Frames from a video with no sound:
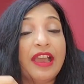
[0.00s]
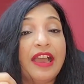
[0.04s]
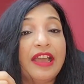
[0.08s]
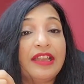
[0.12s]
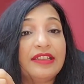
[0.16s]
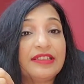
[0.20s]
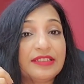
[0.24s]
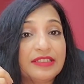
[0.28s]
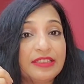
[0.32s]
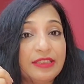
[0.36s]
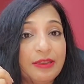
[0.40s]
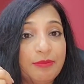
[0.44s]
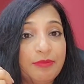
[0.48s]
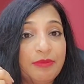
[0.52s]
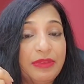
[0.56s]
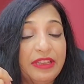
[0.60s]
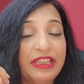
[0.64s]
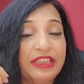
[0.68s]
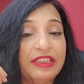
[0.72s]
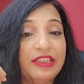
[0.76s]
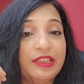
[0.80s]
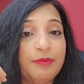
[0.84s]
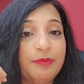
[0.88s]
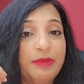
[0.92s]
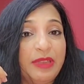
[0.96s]
And
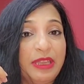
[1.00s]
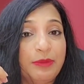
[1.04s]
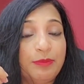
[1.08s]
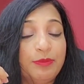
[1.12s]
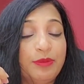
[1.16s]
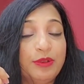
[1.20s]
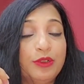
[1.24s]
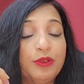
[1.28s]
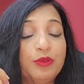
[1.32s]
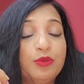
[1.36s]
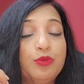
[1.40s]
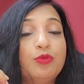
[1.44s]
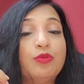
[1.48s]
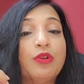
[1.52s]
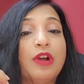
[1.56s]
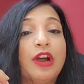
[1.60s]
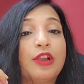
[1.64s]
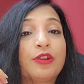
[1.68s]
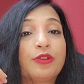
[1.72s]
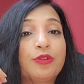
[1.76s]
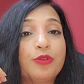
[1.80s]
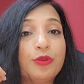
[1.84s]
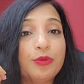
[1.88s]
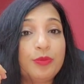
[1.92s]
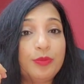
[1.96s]
simply the people who
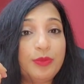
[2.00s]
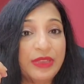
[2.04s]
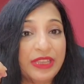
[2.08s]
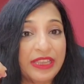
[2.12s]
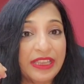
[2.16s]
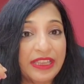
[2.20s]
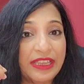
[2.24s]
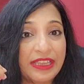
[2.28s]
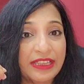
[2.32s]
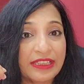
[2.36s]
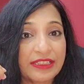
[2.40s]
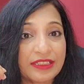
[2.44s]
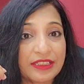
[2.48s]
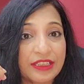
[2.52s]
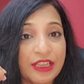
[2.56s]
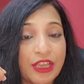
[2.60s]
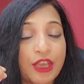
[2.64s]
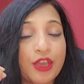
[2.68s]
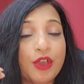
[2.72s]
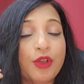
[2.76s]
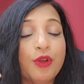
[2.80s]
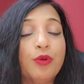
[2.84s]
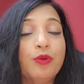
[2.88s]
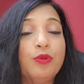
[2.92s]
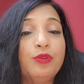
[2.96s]
are obese,
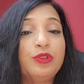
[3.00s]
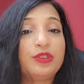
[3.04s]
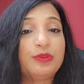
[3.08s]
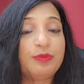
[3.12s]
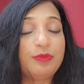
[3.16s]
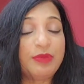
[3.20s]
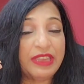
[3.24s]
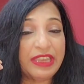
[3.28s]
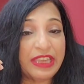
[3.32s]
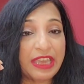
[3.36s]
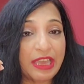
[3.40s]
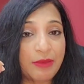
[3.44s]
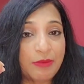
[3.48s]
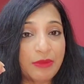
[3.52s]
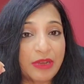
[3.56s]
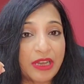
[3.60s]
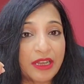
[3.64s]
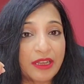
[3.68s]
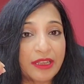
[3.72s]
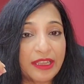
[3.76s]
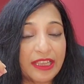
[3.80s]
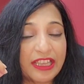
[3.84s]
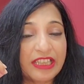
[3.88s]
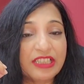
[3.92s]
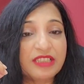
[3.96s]
whose
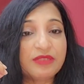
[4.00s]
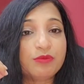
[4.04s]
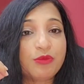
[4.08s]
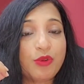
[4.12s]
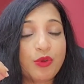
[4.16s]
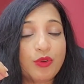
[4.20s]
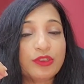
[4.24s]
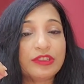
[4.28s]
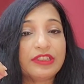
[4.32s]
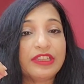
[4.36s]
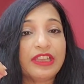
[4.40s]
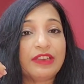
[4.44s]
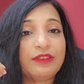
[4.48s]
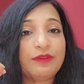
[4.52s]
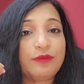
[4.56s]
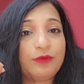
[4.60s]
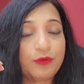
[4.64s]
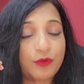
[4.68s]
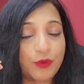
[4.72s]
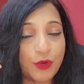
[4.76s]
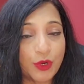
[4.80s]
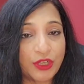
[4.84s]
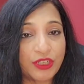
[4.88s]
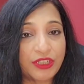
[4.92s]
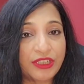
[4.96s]
BMI is more than
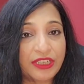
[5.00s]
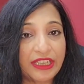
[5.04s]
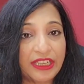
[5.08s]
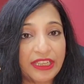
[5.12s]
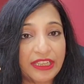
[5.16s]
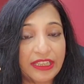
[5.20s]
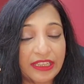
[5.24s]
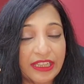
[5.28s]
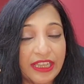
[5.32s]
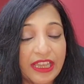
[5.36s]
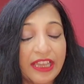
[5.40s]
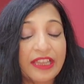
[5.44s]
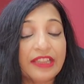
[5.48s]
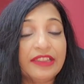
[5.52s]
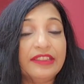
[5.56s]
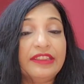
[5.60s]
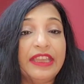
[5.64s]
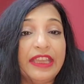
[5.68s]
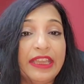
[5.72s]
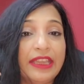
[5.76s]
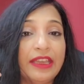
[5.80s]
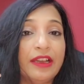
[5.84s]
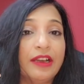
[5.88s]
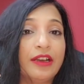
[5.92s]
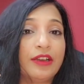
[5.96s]
40,
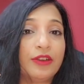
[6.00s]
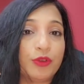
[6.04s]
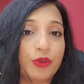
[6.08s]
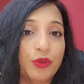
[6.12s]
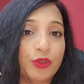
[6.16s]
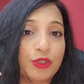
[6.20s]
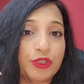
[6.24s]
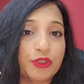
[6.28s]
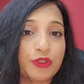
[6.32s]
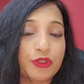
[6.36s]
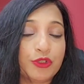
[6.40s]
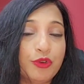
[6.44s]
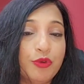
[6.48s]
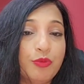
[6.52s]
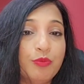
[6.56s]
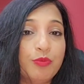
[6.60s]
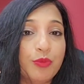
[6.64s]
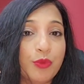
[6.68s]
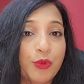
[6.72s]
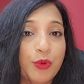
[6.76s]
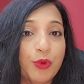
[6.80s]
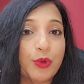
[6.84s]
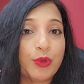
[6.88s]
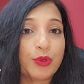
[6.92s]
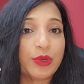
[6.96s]
they are also
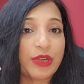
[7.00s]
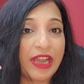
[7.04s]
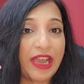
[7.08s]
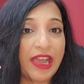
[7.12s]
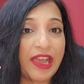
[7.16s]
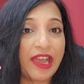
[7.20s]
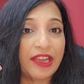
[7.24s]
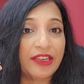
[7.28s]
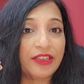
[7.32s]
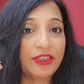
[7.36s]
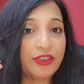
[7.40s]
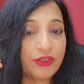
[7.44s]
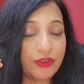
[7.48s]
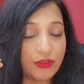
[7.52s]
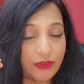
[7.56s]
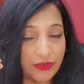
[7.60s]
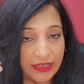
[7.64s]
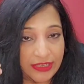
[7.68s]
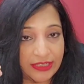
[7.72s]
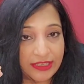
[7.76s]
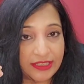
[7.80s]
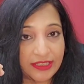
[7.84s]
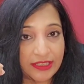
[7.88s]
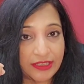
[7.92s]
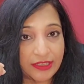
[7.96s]
more at
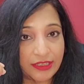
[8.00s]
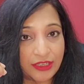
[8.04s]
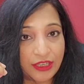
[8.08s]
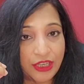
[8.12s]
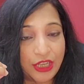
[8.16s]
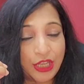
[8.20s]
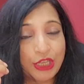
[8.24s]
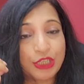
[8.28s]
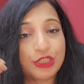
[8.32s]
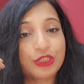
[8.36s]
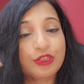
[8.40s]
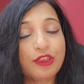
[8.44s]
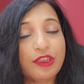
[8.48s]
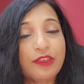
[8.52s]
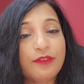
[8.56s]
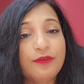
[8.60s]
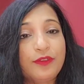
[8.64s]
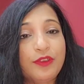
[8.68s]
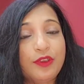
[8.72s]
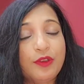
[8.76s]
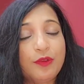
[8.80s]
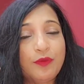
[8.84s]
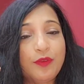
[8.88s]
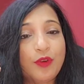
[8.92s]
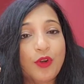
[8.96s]
risk. So
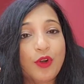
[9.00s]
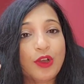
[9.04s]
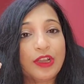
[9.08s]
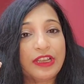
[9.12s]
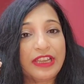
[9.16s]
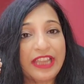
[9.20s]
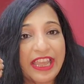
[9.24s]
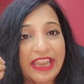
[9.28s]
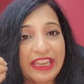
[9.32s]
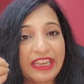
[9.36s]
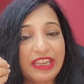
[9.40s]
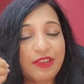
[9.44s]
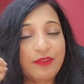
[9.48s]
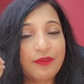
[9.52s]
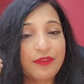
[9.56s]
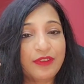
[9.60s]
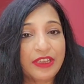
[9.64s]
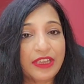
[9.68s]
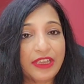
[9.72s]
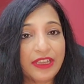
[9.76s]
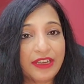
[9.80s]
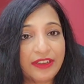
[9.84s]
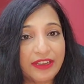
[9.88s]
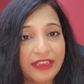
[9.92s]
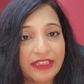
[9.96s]
if you fall
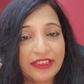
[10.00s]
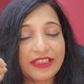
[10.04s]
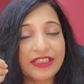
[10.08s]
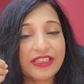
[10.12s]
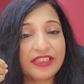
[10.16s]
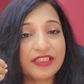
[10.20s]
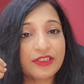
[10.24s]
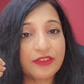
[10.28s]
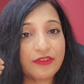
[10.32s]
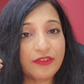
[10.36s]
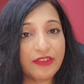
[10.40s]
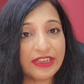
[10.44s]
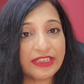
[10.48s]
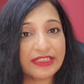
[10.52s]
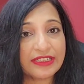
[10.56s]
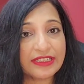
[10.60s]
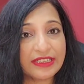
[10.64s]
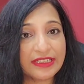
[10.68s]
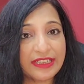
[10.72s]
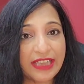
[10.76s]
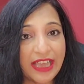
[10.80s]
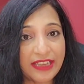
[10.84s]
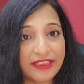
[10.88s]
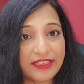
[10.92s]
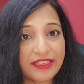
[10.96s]
anywhere in this
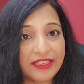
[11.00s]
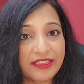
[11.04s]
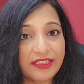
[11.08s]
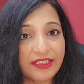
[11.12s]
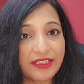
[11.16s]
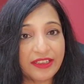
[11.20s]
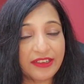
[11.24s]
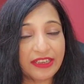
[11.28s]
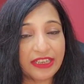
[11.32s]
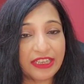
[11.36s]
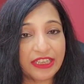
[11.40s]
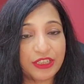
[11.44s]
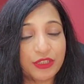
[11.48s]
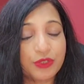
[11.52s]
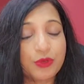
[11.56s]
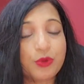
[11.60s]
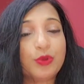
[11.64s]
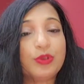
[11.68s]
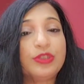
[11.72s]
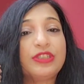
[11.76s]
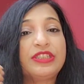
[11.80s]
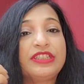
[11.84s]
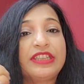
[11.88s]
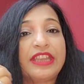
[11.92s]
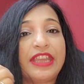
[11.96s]
risk category,
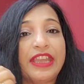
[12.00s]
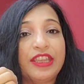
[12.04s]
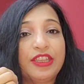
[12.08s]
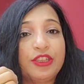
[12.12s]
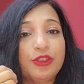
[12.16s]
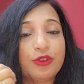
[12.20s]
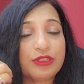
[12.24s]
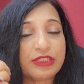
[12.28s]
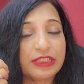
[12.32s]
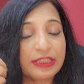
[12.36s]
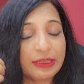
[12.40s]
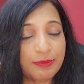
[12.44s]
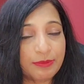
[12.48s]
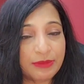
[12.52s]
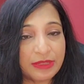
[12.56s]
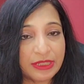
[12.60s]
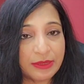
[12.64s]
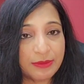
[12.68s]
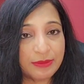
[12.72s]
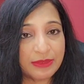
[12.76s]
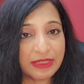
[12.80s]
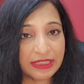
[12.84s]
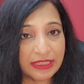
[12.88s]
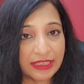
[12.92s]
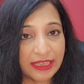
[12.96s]
don't take your
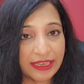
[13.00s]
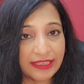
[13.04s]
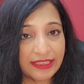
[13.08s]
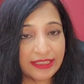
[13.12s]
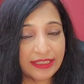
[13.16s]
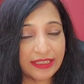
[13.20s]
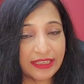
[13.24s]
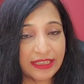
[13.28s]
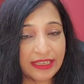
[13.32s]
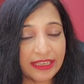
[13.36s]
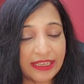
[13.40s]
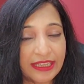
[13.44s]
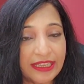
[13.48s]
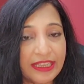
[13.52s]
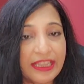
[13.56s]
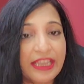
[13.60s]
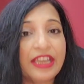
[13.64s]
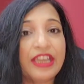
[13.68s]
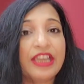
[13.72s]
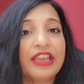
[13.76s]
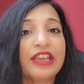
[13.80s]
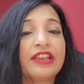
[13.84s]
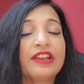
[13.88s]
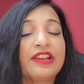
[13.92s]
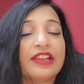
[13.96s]
symptoms
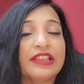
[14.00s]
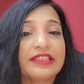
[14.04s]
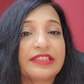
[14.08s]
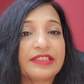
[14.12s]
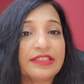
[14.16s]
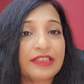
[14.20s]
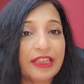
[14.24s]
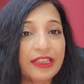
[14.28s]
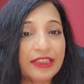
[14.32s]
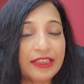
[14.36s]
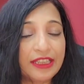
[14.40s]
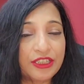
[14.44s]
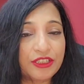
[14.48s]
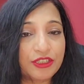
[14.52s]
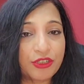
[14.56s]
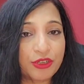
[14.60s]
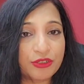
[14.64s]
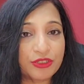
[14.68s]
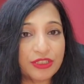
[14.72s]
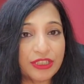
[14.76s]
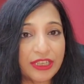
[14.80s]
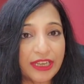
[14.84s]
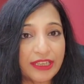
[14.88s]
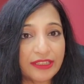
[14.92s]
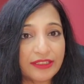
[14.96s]
lightly. Consult the
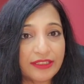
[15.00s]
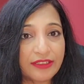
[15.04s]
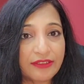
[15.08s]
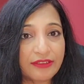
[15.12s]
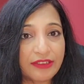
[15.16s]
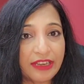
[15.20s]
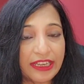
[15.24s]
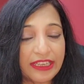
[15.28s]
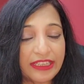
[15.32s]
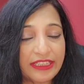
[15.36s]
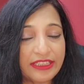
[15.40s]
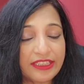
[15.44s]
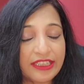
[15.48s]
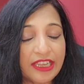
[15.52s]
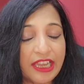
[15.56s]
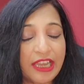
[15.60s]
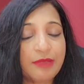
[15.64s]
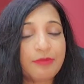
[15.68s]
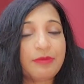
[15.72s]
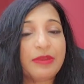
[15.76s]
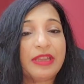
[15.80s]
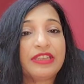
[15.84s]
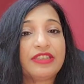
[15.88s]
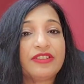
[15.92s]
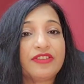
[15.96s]
doctor at the right
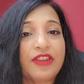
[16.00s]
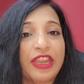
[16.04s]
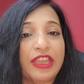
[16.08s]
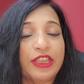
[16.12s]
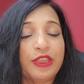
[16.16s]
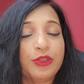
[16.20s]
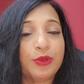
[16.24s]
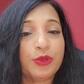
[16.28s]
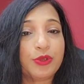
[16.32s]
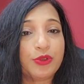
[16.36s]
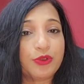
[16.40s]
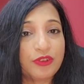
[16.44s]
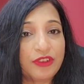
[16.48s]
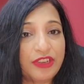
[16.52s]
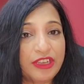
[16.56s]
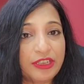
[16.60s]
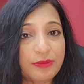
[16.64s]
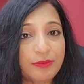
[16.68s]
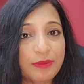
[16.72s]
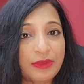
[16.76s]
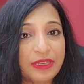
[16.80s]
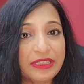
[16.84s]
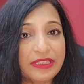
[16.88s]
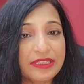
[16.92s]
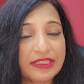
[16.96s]
time and take your
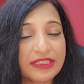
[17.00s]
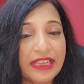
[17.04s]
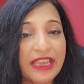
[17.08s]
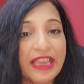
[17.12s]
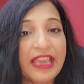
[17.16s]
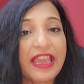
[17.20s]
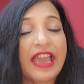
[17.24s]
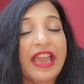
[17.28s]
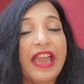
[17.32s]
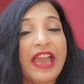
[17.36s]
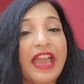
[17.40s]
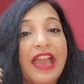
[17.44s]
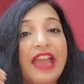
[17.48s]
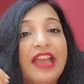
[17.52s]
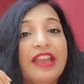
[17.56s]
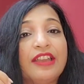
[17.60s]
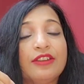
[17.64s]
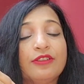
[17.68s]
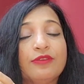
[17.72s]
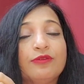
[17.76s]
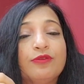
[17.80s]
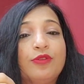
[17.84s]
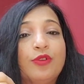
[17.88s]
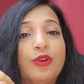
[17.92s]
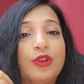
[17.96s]
treatments.
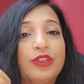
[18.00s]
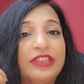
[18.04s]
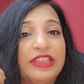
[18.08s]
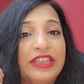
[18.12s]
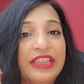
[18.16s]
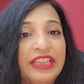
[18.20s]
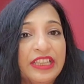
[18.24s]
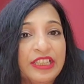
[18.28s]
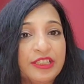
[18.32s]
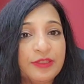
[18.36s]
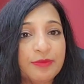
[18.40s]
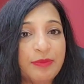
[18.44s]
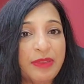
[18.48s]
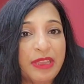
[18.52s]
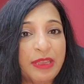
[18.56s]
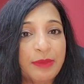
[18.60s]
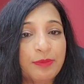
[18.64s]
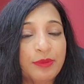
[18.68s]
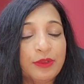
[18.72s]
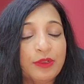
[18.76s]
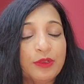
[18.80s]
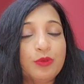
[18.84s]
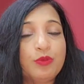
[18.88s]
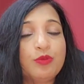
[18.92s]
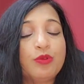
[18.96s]
And for these
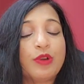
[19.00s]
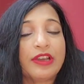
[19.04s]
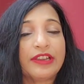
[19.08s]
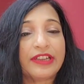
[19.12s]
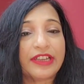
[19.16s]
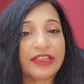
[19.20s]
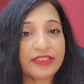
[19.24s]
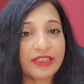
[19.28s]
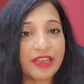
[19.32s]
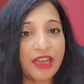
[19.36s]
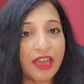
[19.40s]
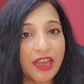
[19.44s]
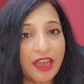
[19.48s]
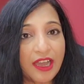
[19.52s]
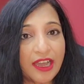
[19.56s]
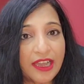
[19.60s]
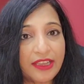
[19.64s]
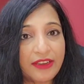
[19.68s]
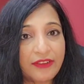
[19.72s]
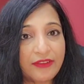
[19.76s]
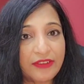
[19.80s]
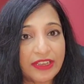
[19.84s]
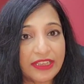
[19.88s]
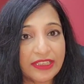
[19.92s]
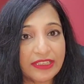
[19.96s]
people who are at
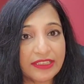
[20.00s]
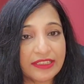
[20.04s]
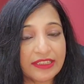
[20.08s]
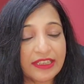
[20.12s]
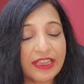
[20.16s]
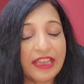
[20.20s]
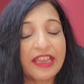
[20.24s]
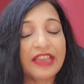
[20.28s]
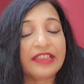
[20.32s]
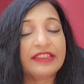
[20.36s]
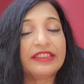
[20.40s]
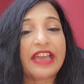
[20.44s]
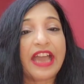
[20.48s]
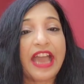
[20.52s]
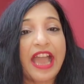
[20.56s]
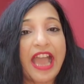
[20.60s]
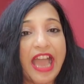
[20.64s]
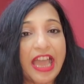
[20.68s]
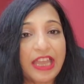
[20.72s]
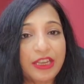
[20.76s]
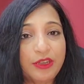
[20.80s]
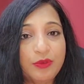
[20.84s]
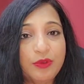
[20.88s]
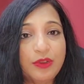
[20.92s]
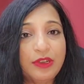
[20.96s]
high risk, the
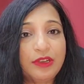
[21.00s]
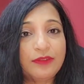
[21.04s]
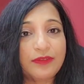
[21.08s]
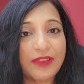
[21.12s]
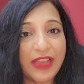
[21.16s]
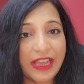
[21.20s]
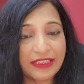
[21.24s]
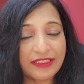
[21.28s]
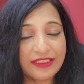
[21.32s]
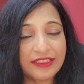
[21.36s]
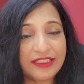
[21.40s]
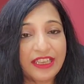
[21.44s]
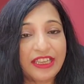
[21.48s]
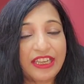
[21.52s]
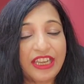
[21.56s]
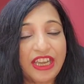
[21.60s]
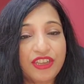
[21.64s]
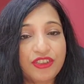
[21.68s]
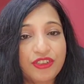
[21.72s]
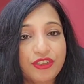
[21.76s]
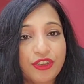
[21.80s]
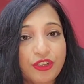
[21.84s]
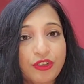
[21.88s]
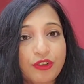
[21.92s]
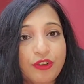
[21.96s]
annual
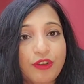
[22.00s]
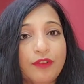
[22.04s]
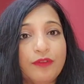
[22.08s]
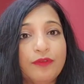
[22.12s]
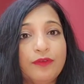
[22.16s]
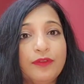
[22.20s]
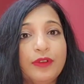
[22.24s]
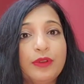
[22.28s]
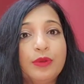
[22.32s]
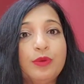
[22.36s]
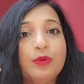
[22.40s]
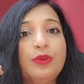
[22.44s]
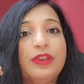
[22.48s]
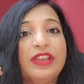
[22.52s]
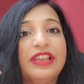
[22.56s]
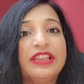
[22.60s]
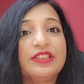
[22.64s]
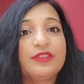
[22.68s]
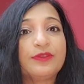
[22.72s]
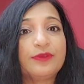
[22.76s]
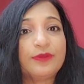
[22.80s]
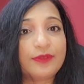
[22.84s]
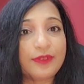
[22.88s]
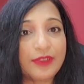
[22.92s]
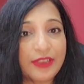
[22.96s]
vaccination of flu
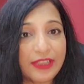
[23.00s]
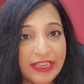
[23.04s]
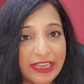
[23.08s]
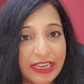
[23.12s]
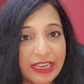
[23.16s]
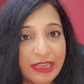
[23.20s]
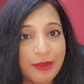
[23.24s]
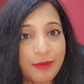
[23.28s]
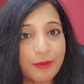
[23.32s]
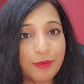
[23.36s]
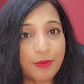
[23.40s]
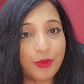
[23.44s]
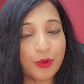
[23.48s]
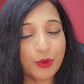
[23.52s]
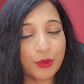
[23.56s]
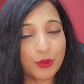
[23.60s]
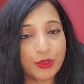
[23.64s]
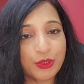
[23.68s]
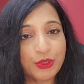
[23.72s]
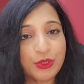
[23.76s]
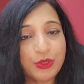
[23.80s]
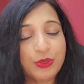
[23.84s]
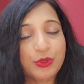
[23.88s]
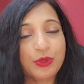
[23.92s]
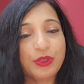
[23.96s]
is very
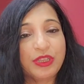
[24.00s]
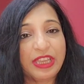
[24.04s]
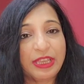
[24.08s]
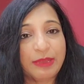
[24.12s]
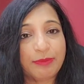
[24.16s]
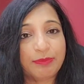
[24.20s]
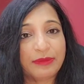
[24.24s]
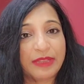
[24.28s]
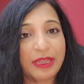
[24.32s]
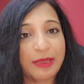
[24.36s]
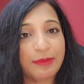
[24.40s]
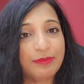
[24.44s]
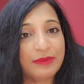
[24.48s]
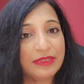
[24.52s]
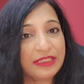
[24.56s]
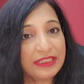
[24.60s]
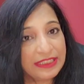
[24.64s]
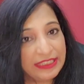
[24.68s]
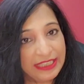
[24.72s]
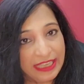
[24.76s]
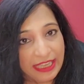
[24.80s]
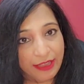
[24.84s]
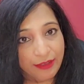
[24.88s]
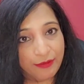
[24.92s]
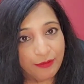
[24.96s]
important to keep them
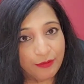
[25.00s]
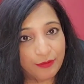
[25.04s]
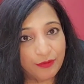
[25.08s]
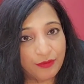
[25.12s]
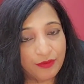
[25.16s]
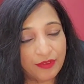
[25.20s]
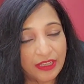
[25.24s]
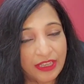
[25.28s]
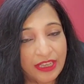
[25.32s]
safe.